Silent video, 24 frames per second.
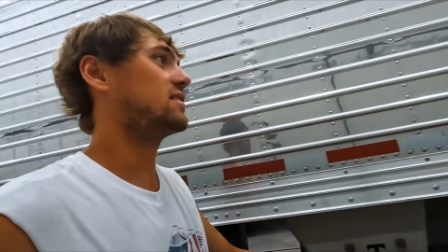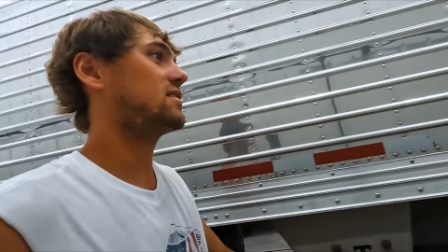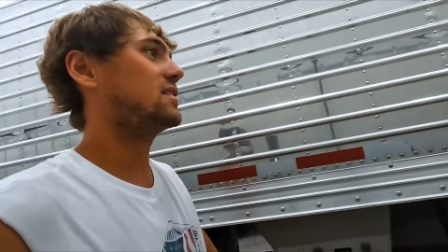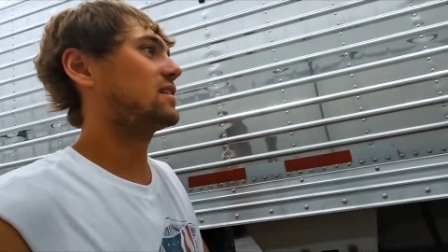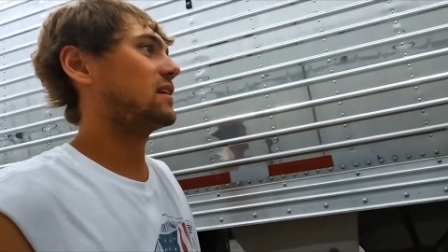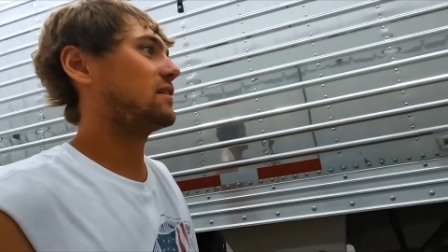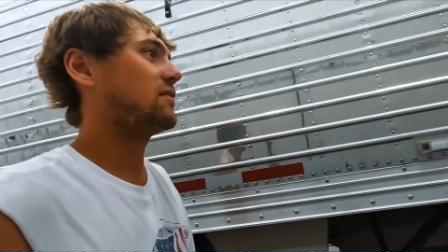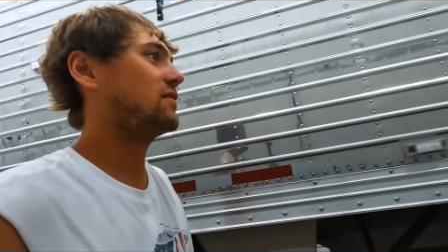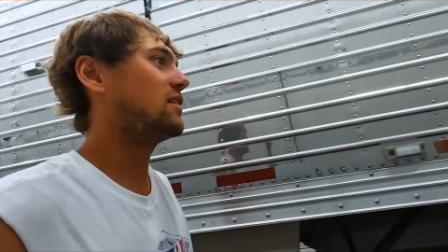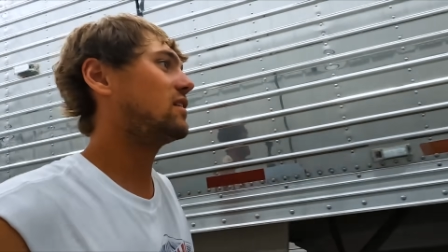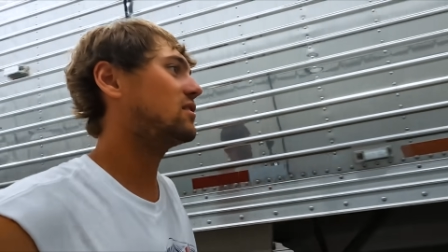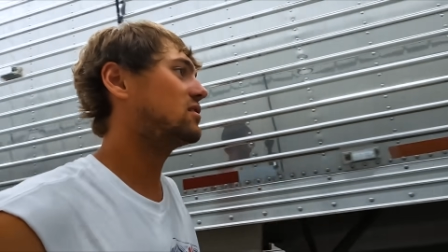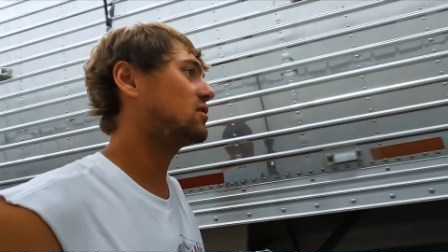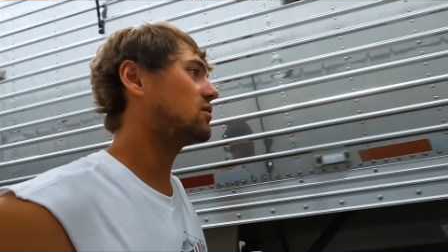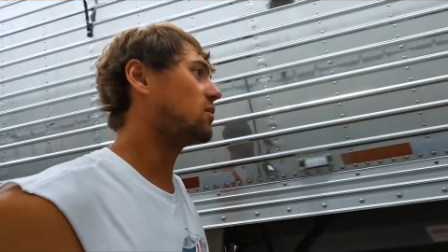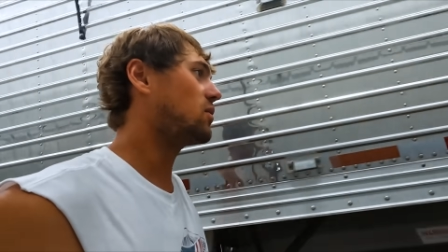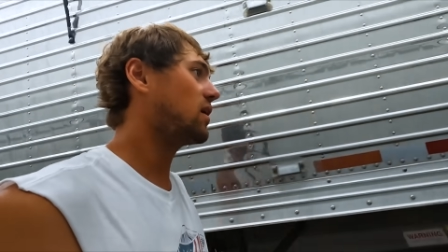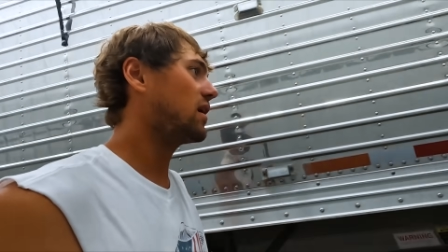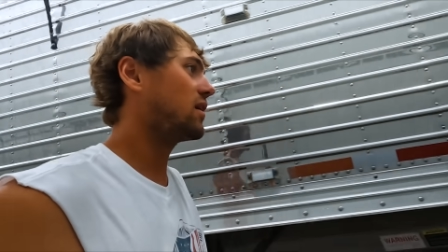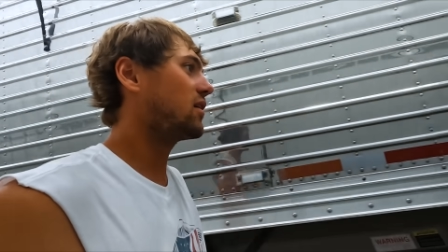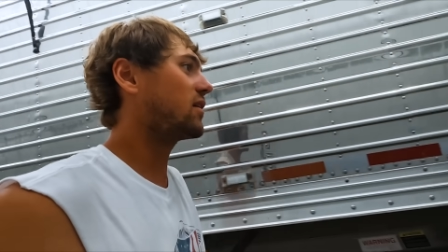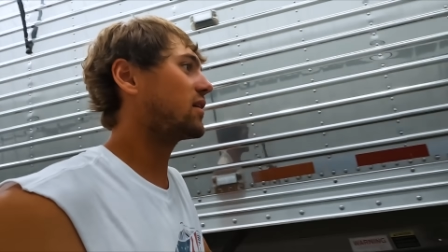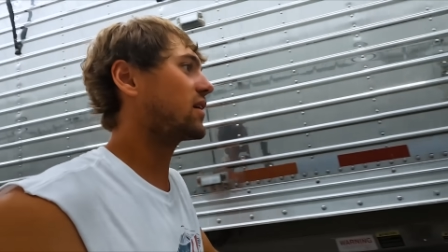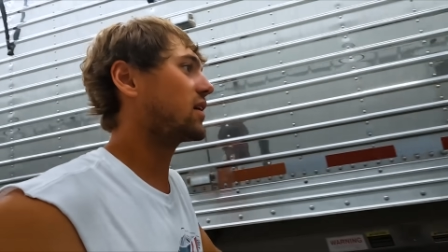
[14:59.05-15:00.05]
till I felt the
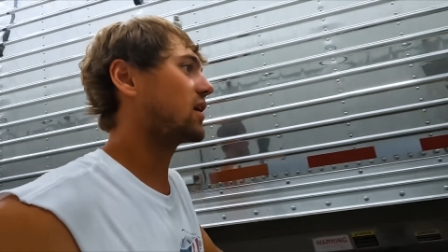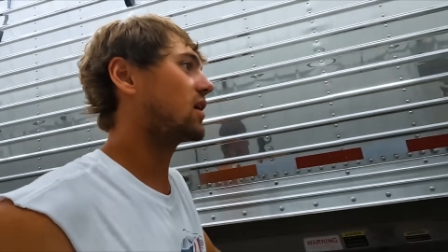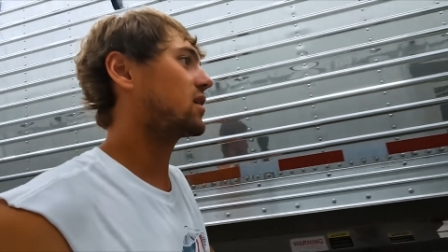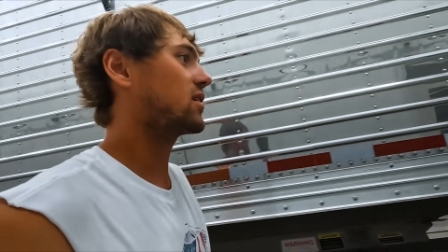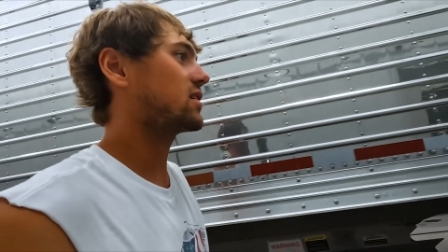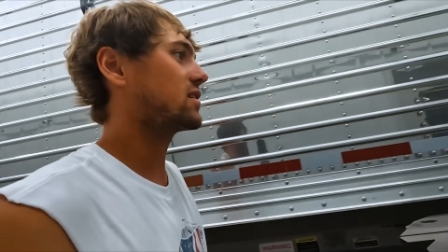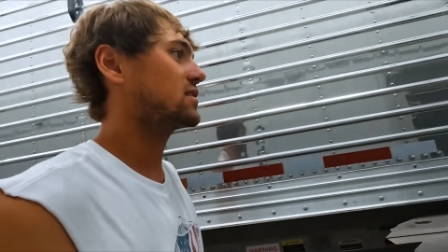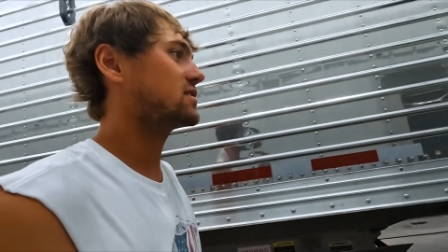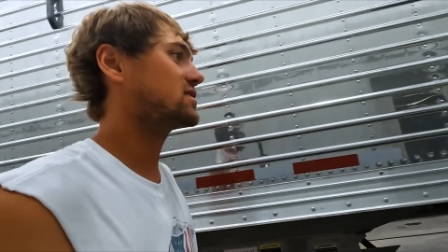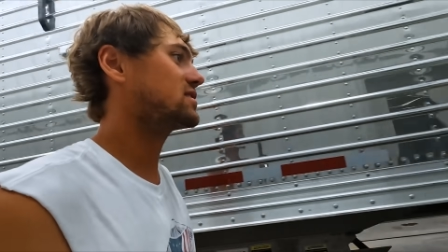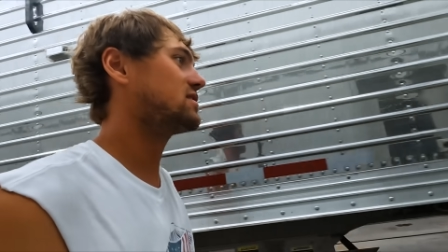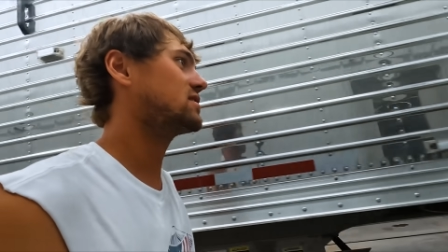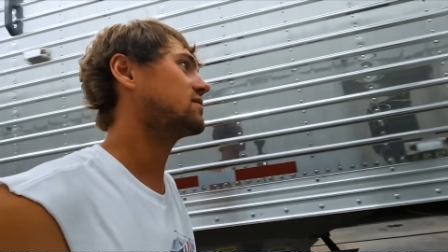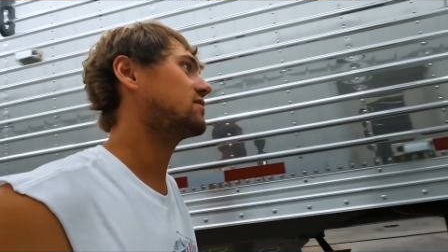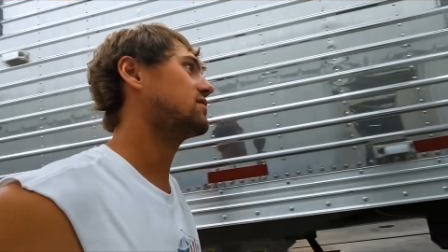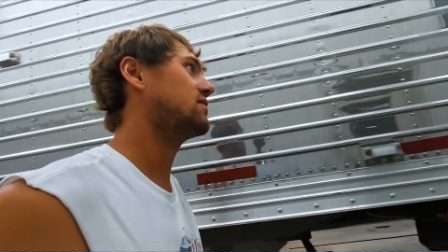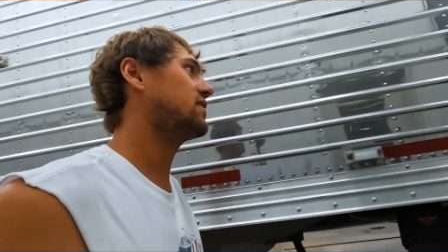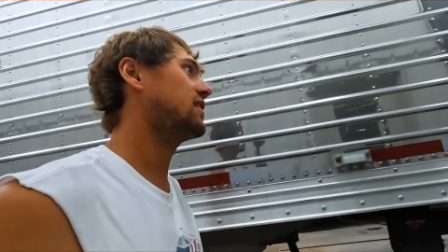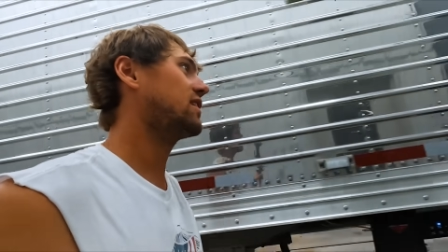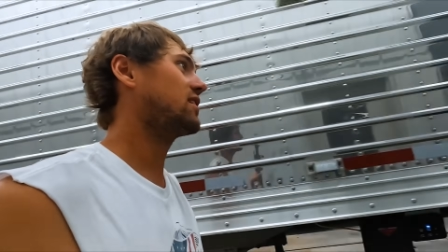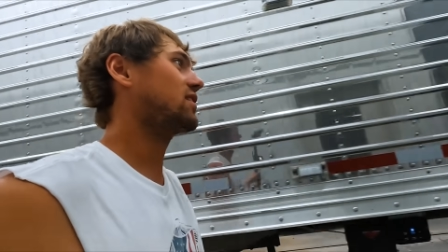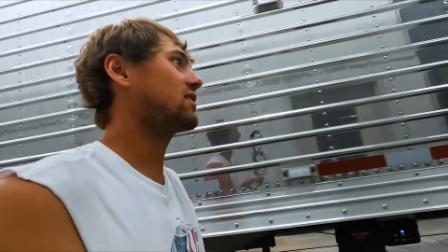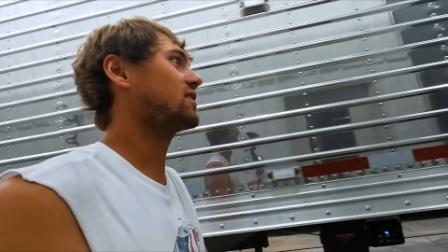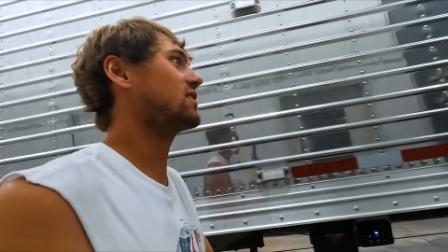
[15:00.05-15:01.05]
wiring harness and
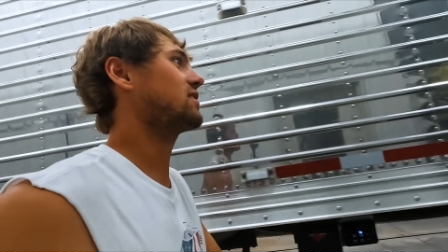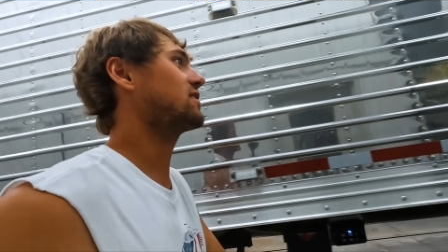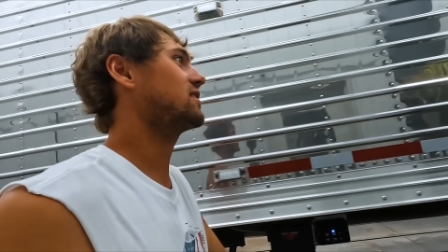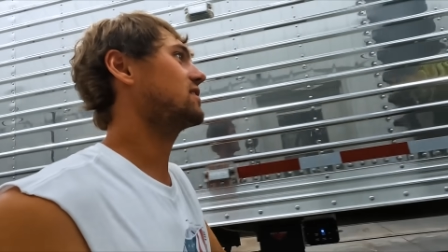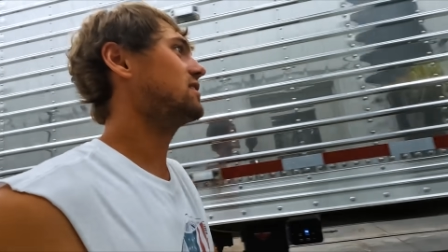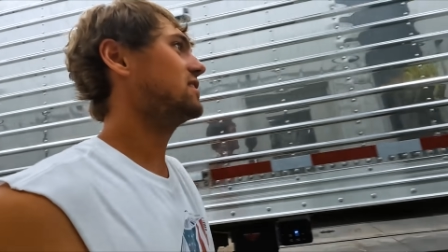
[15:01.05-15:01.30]
figured,